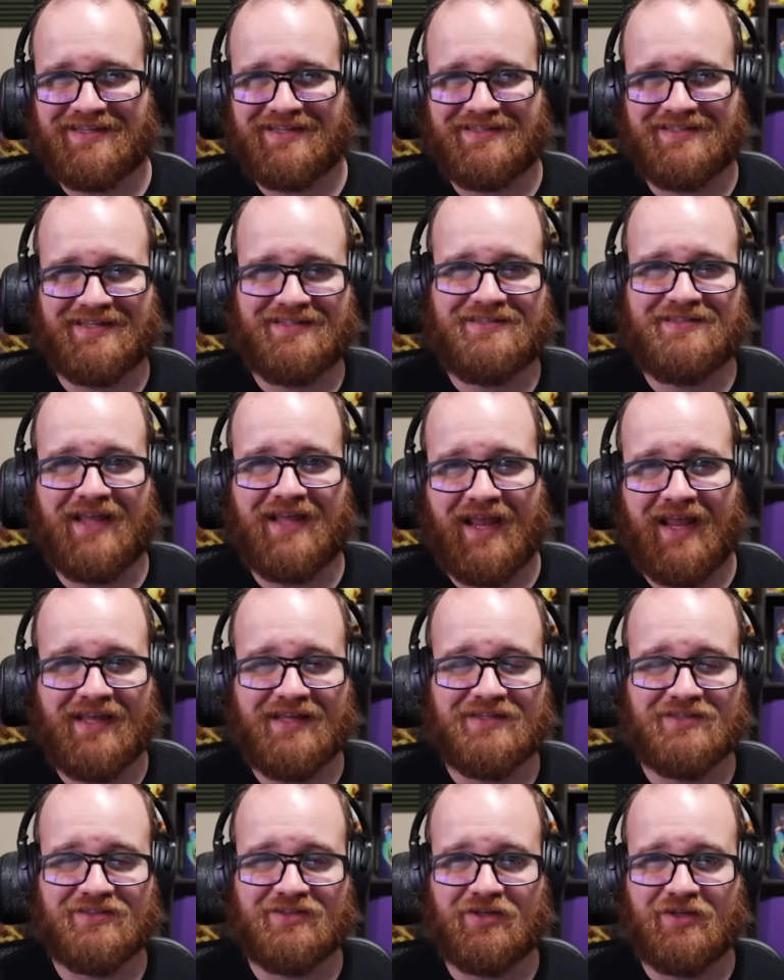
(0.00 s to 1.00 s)
today
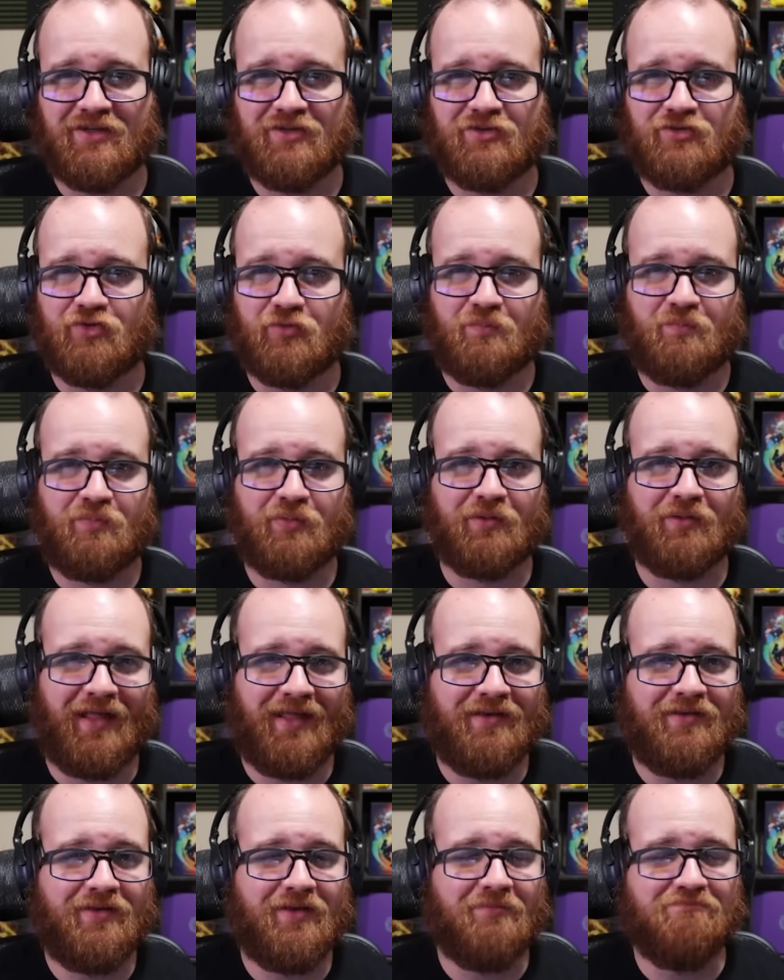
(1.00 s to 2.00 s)
is looking to
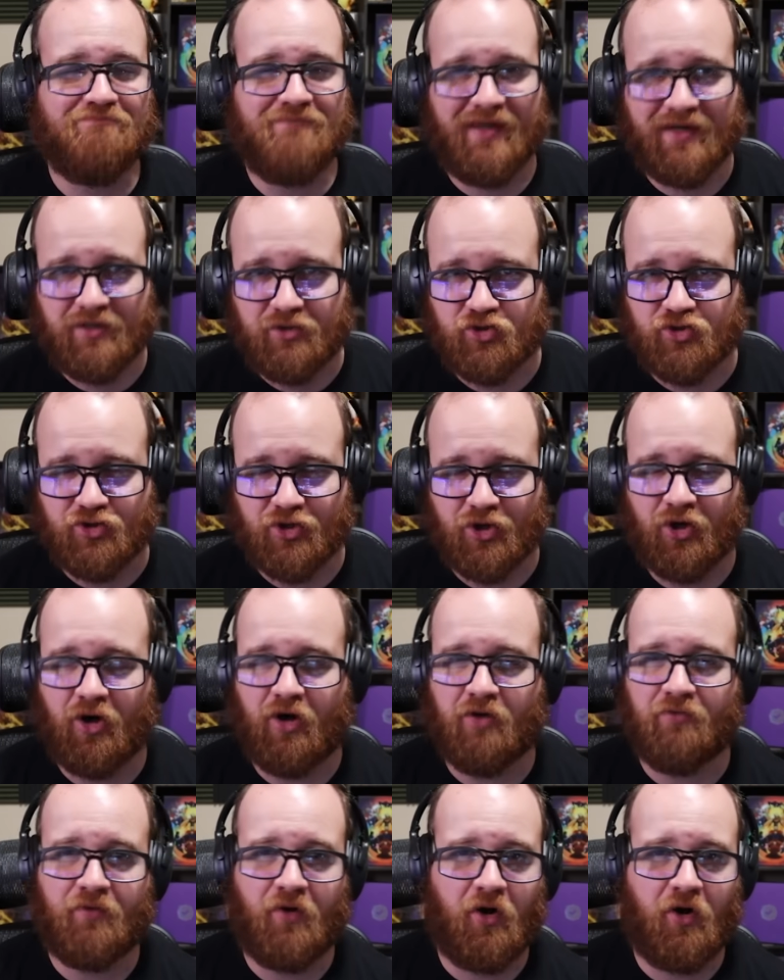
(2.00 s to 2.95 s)
blend a mixture of